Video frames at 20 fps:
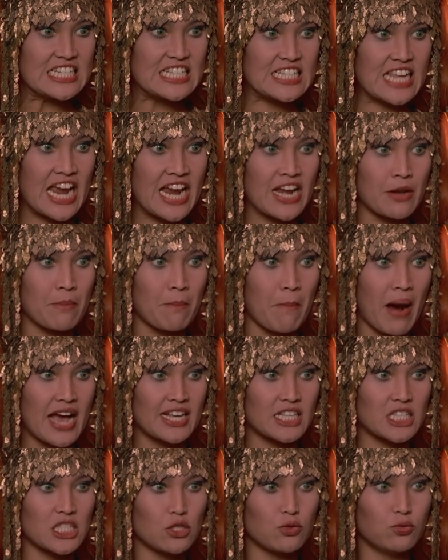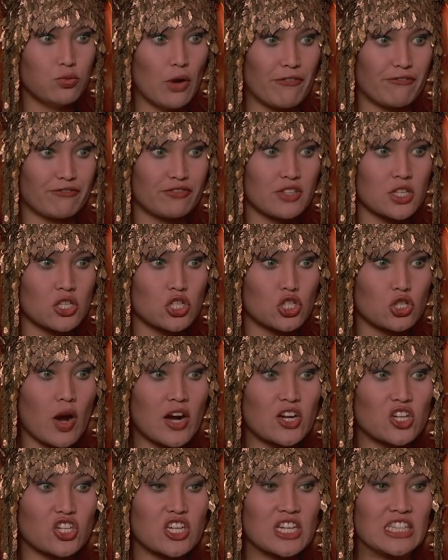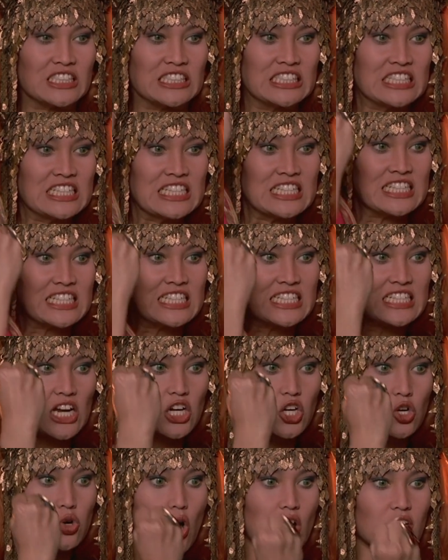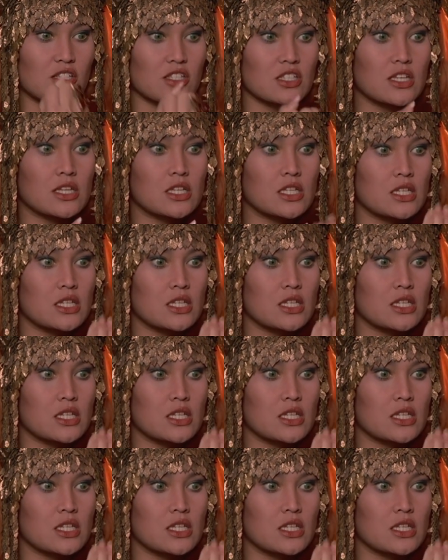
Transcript: send my swift destruction across the